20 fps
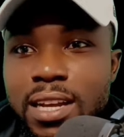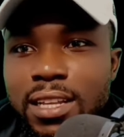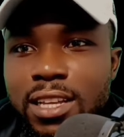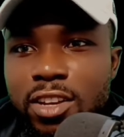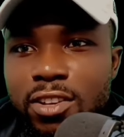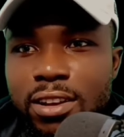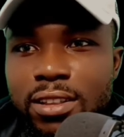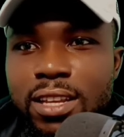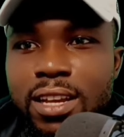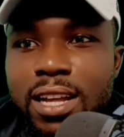This is
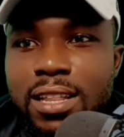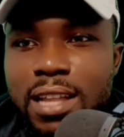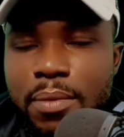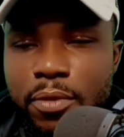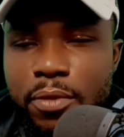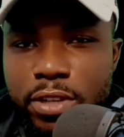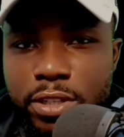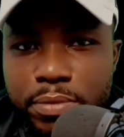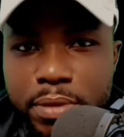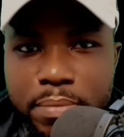a criteria
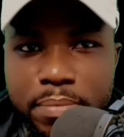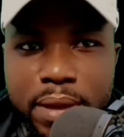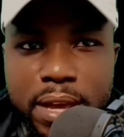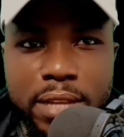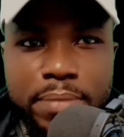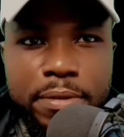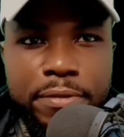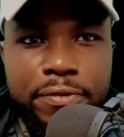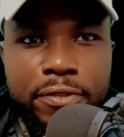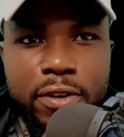that must be
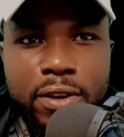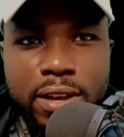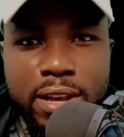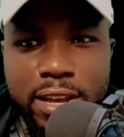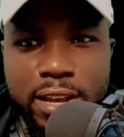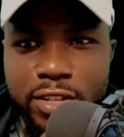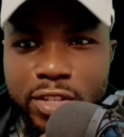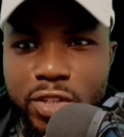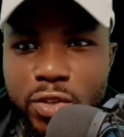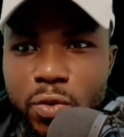made before
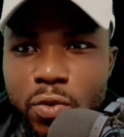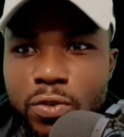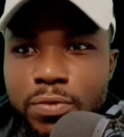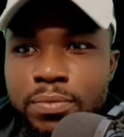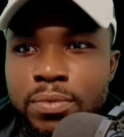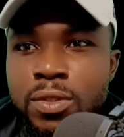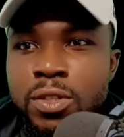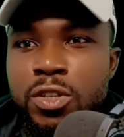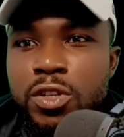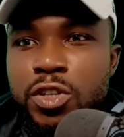a
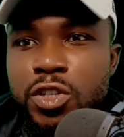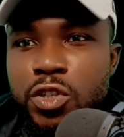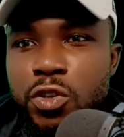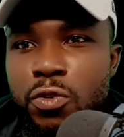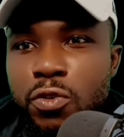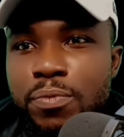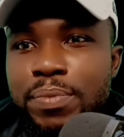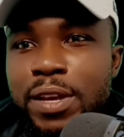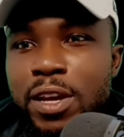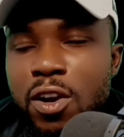zone
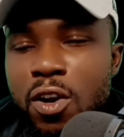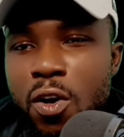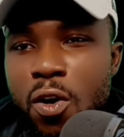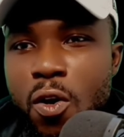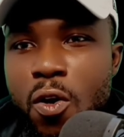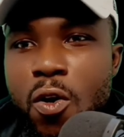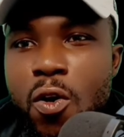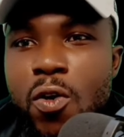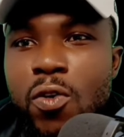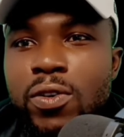should be
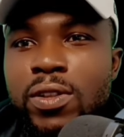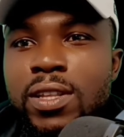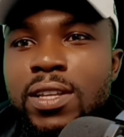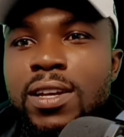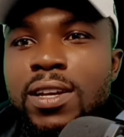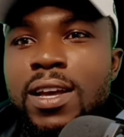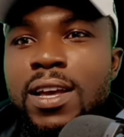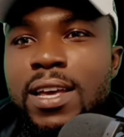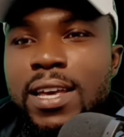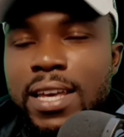
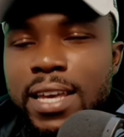called